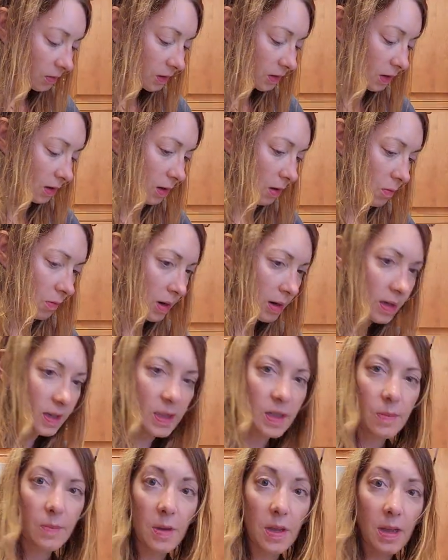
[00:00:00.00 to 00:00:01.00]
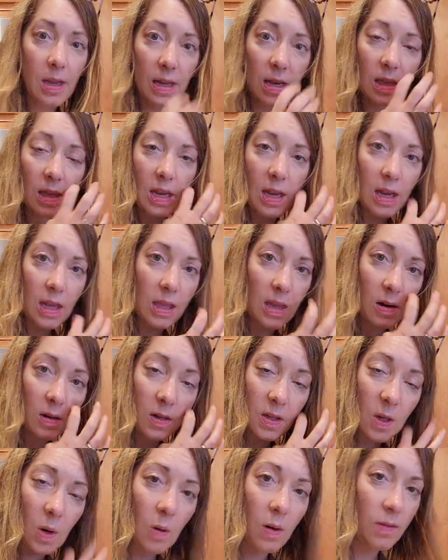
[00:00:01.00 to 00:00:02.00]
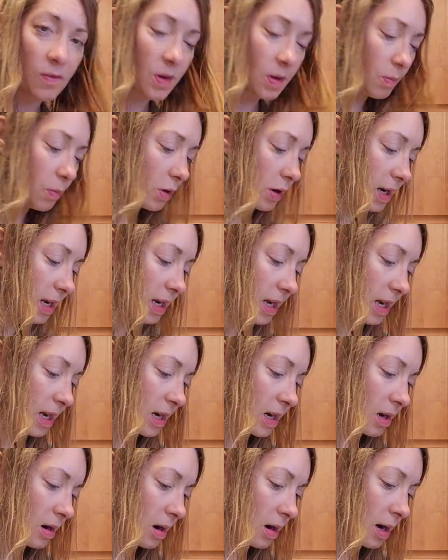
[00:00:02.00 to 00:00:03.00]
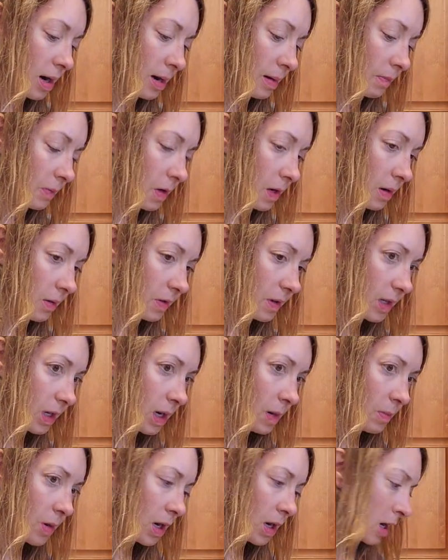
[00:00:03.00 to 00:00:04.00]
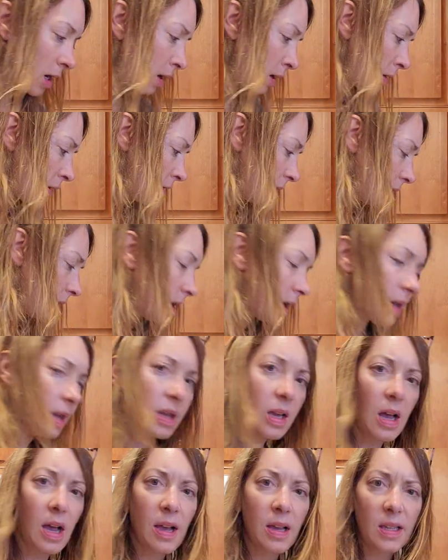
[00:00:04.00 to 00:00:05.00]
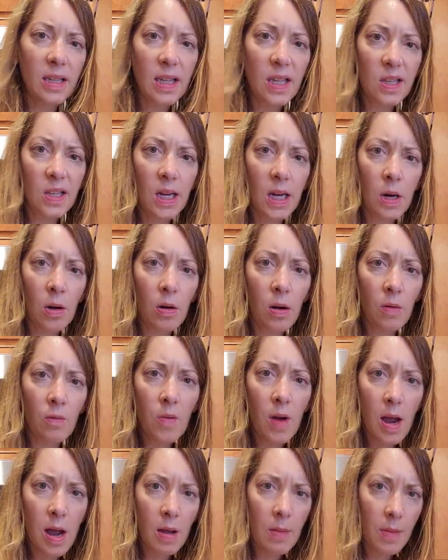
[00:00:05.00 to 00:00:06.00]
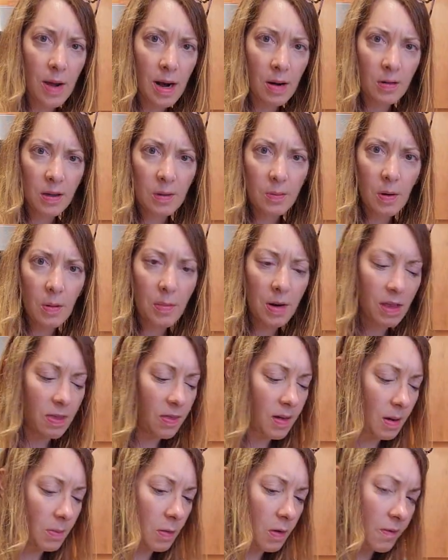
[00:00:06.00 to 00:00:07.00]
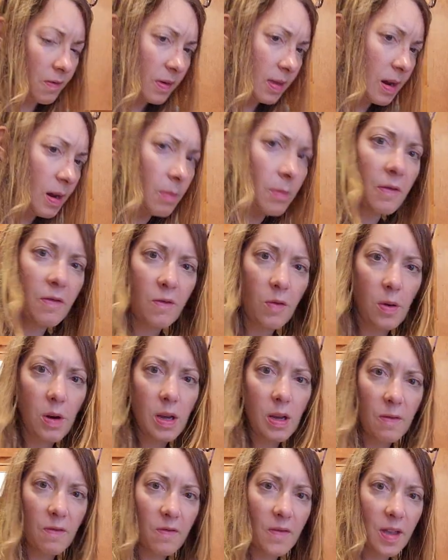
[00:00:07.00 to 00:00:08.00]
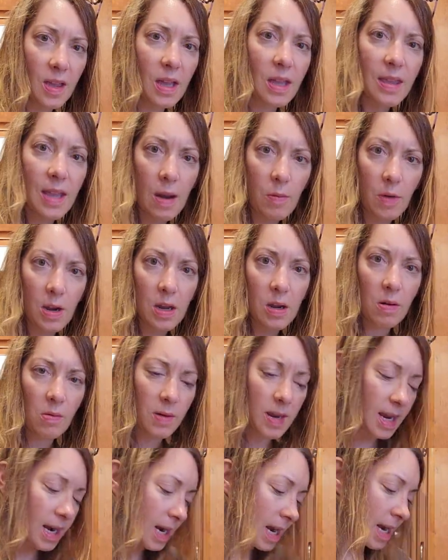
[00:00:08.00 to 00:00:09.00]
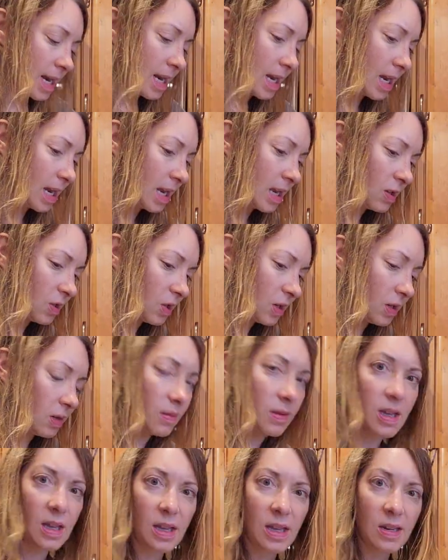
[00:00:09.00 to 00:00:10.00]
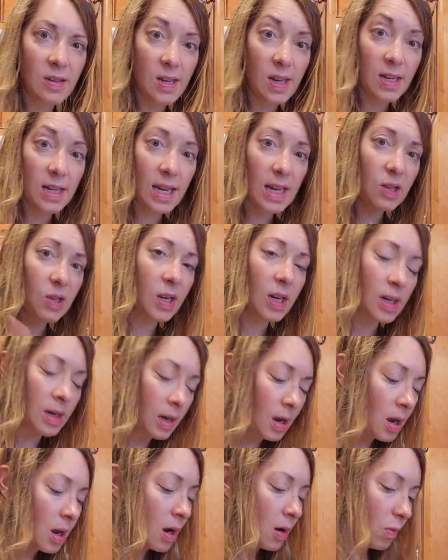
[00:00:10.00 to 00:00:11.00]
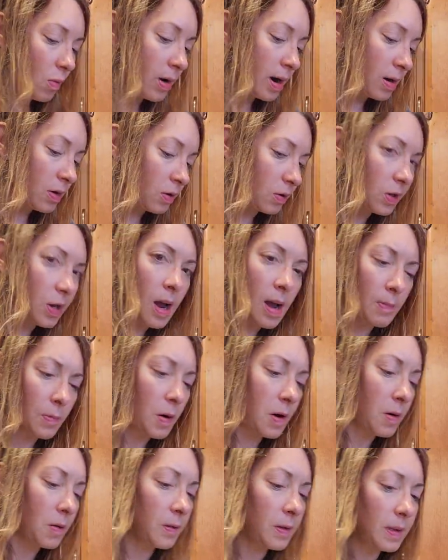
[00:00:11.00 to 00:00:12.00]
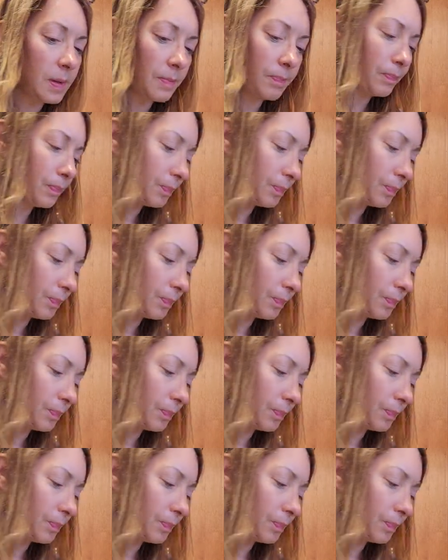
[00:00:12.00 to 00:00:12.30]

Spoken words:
So you don't want to spill anything in there. So if you're putting in, cinnamon or seasoning or a rub, I always put my thumb over there before you fill it. That way you don't get any into the indentation where your top goes.